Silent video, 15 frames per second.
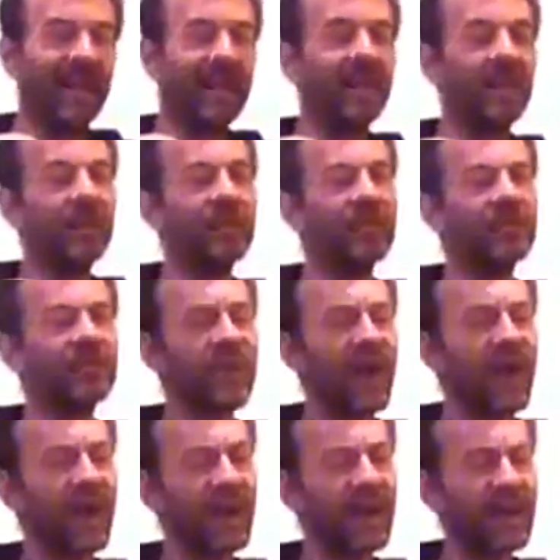You've
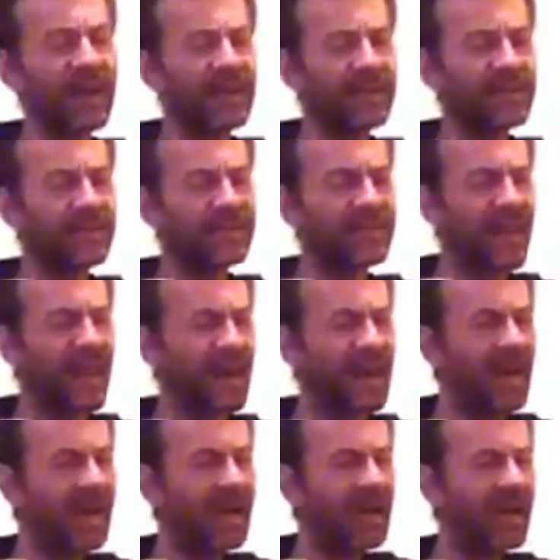got a
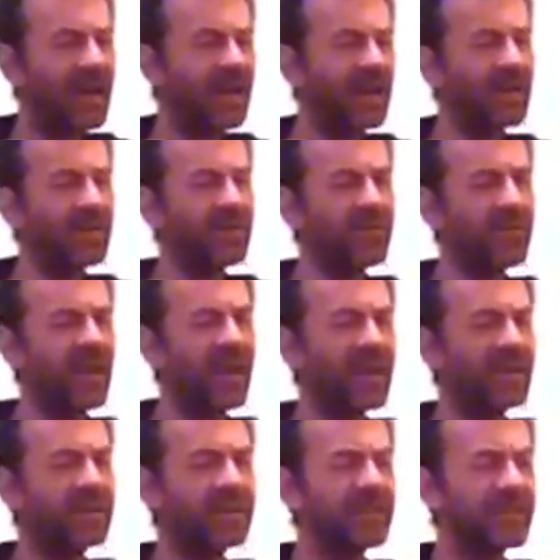sad
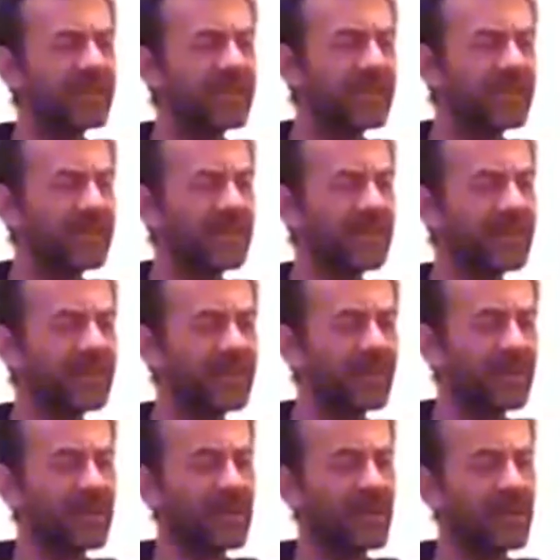face.
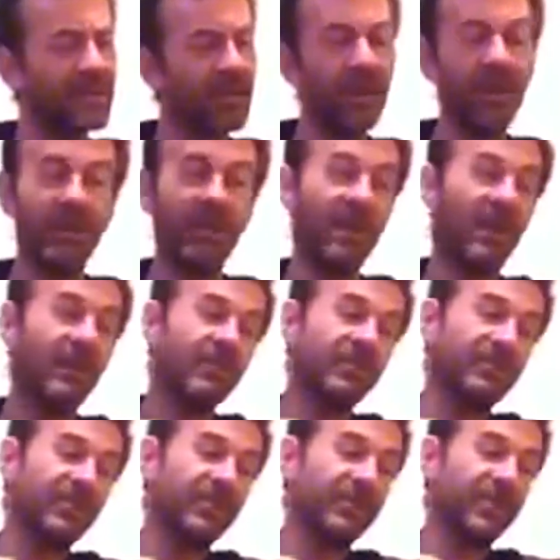You don't
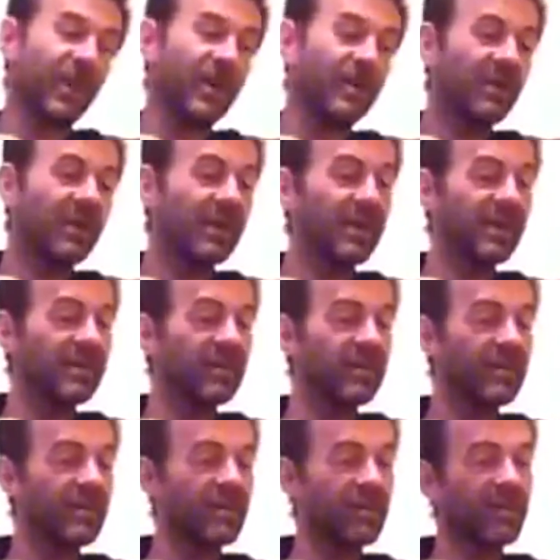show
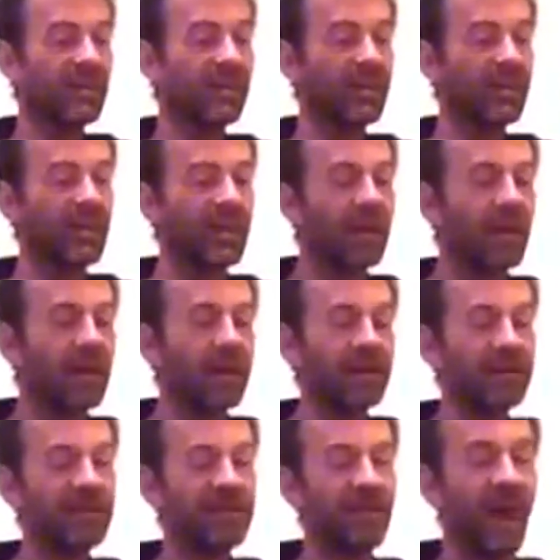it. You're
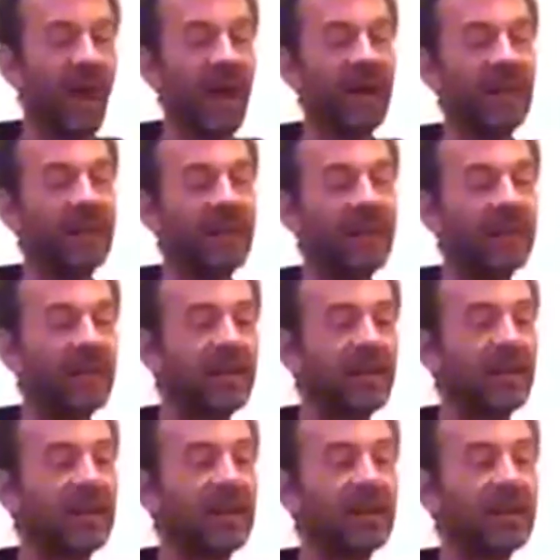smiling
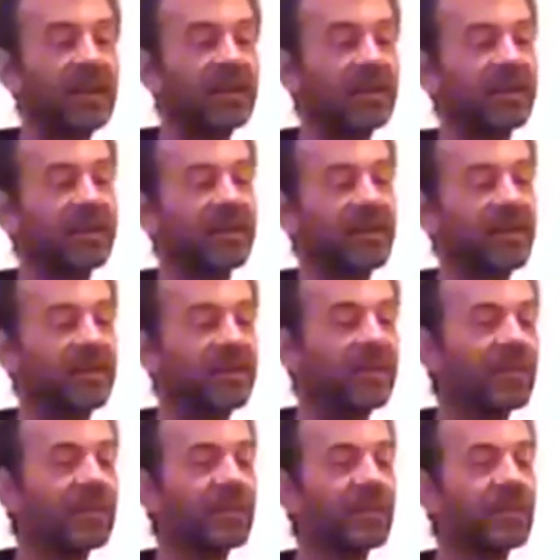it too.